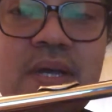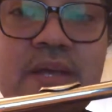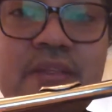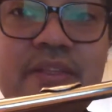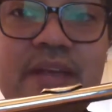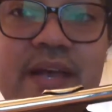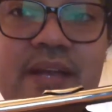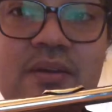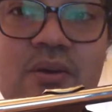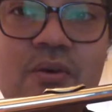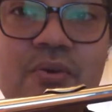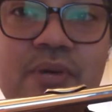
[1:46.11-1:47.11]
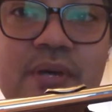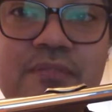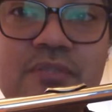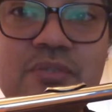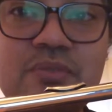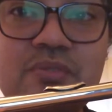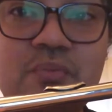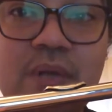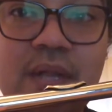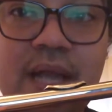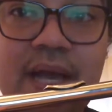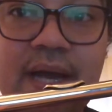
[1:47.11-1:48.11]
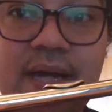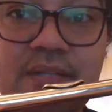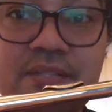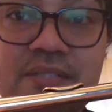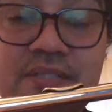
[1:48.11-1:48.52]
Then all you have to do is relax,